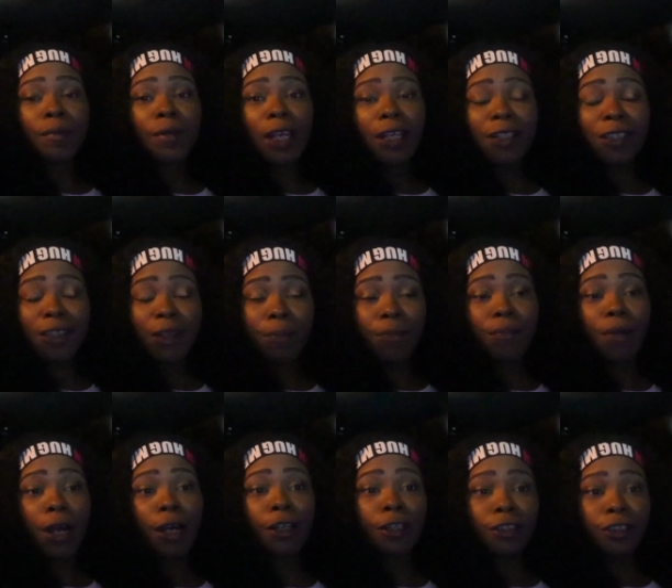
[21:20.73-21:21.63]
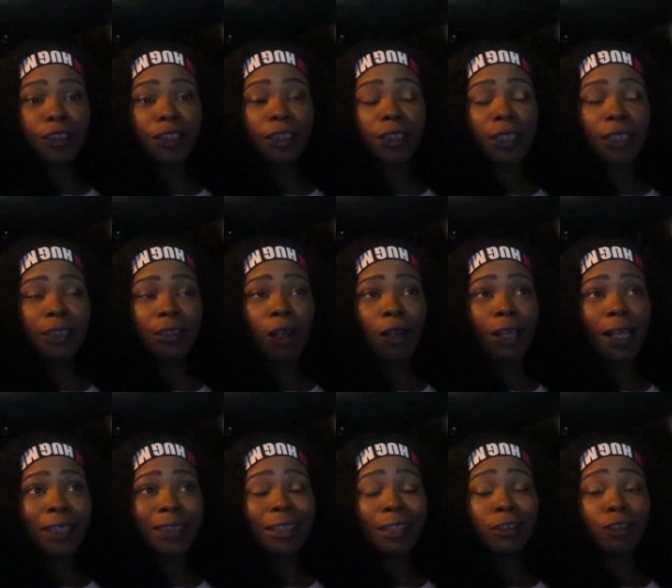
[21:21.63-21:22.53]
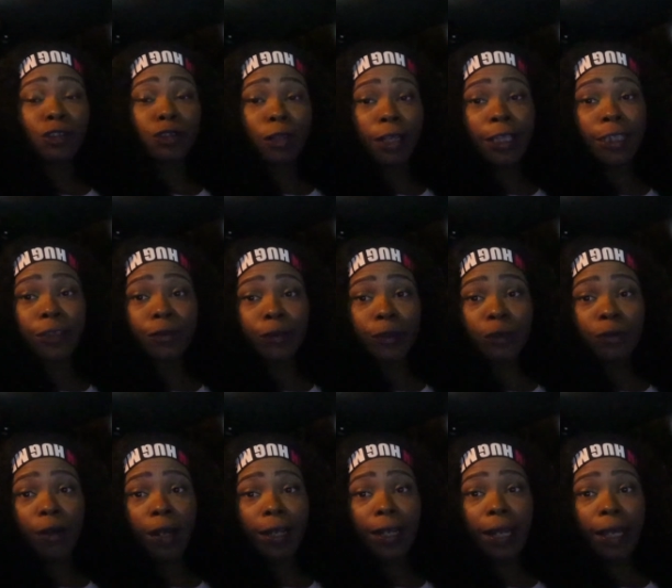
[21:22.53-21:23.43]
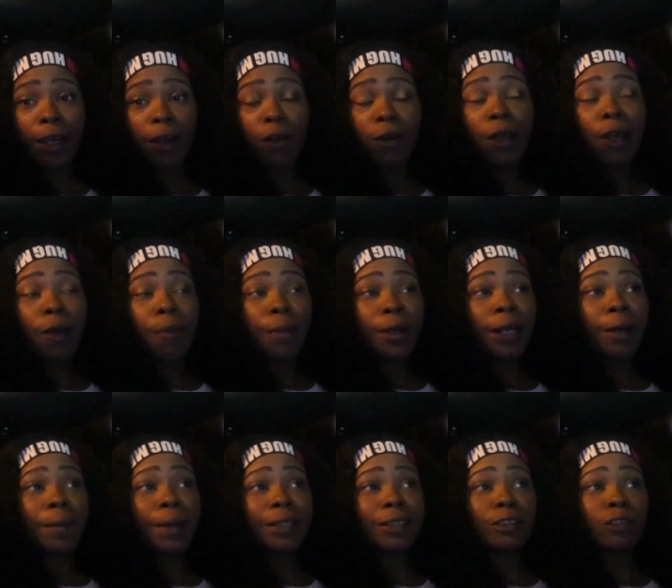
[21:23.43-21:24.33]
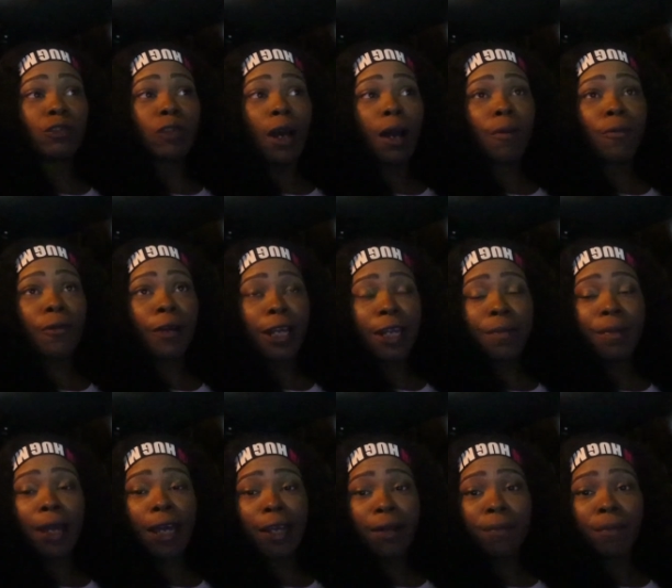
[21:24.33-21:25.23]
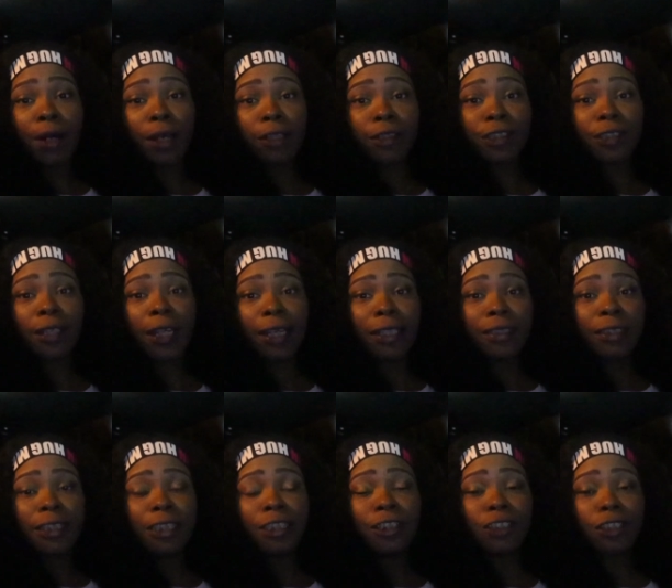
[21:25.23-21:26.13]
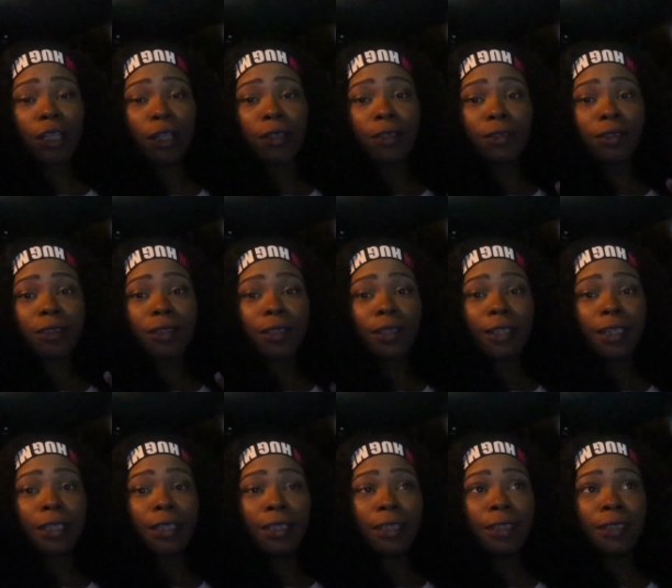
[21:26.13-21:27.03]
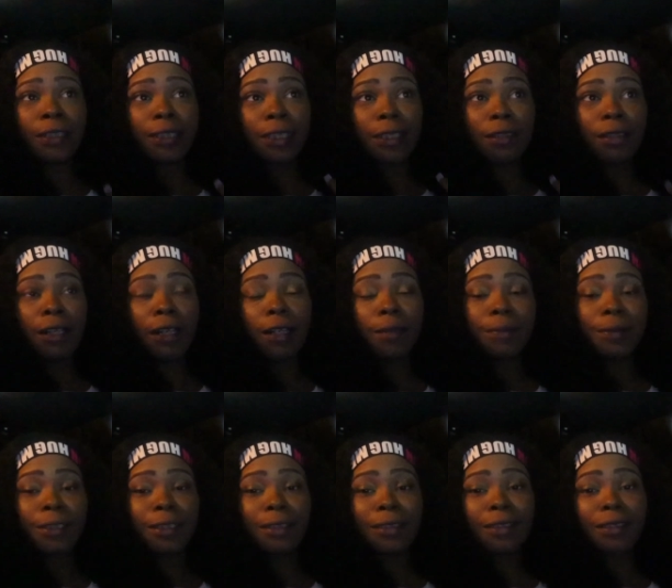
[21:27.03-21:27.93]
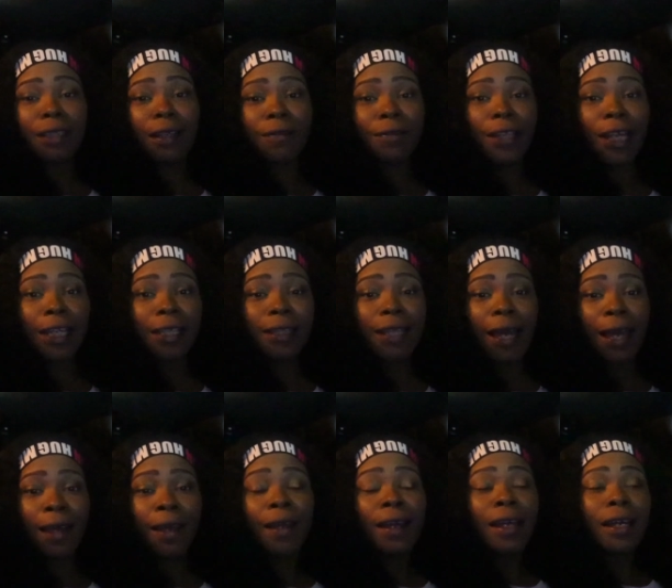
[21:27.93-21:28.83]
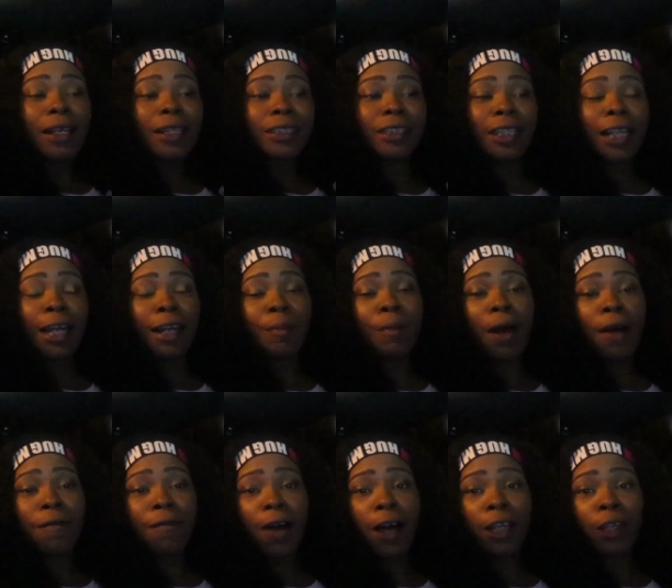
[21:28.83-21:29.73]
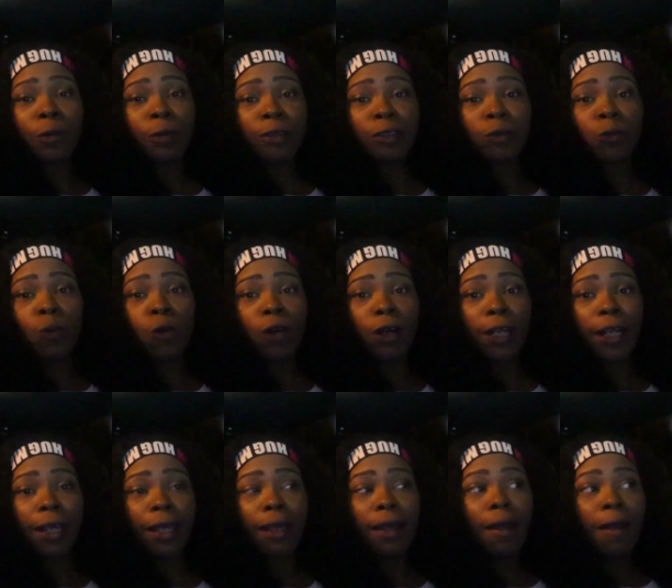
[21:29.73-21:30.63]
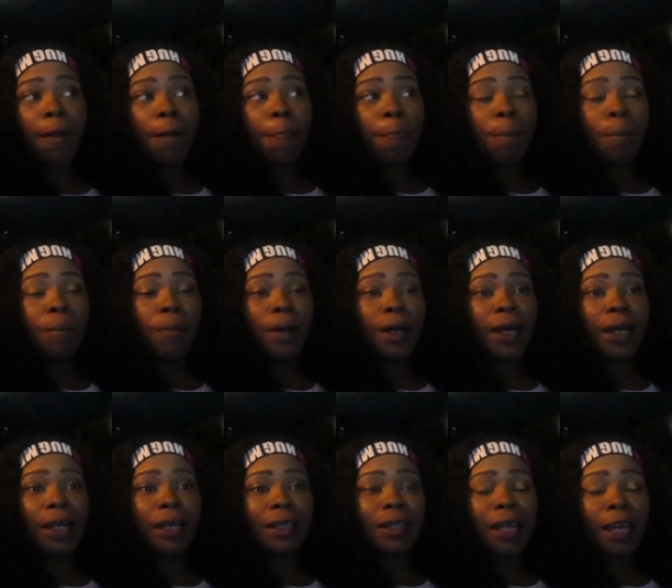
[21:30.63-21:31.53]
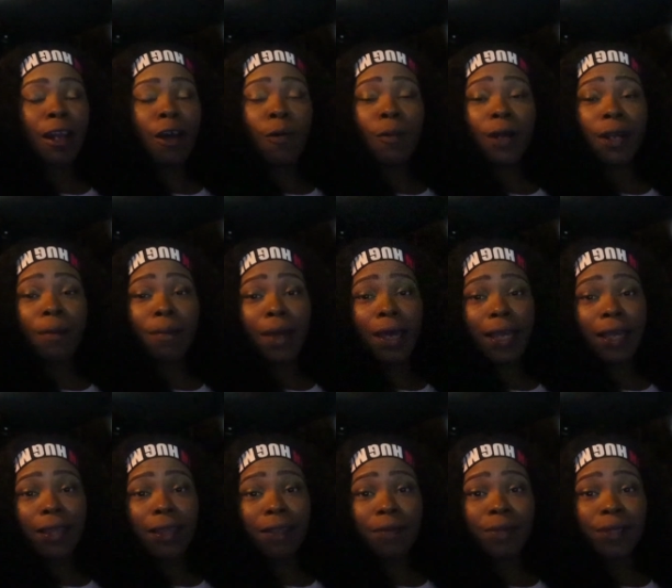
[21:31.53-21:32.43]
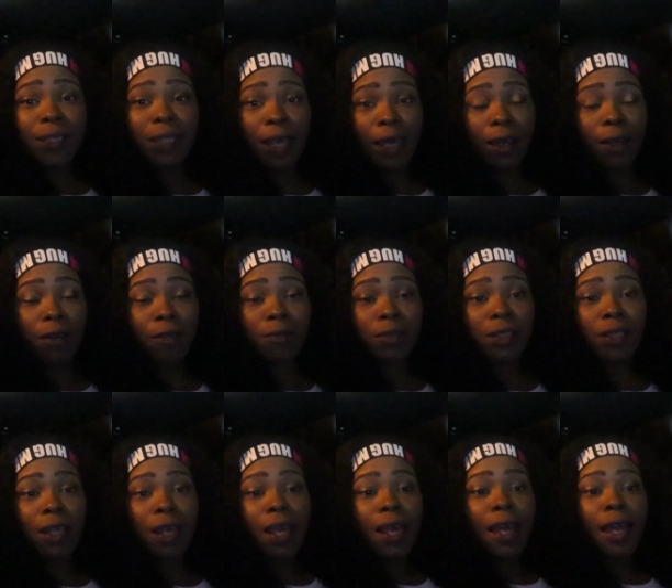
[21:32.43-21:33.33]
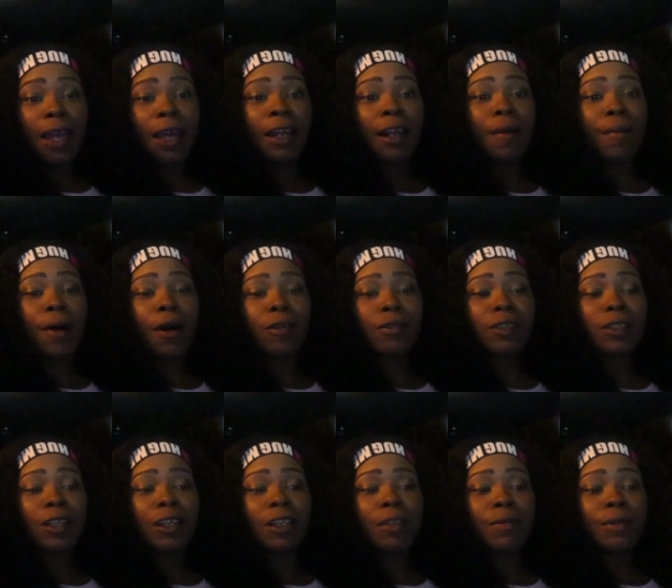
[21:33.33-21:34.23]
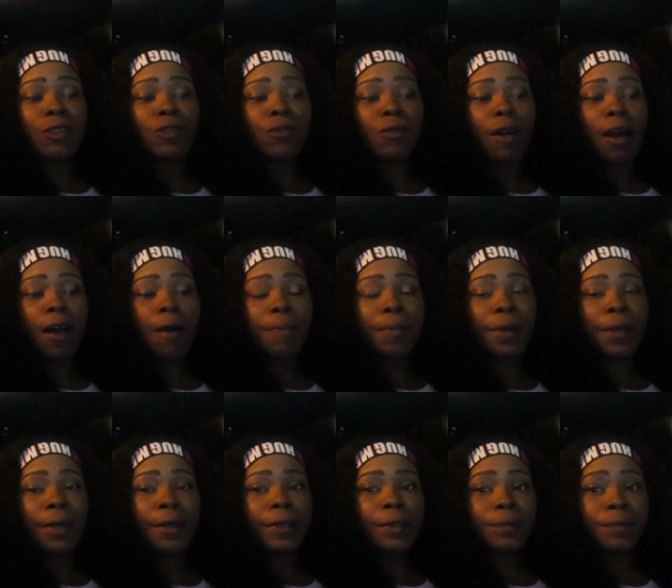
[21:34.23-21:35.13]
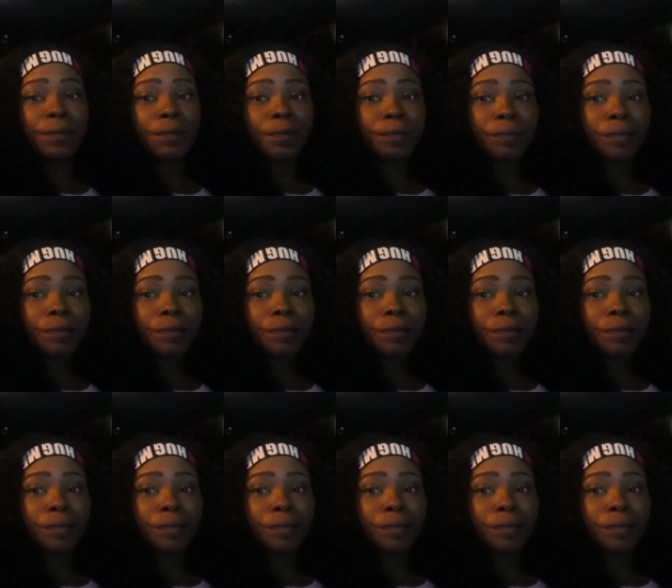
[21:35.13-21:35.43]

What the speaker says: some merch because all I sell is transfers right now, but I'm about to drop ready-made merch like t-shirts, hoodies, and cups and stuff like that, because a lot of my followers want it, but they don't want to make it themselves. And I'm also going to be dropping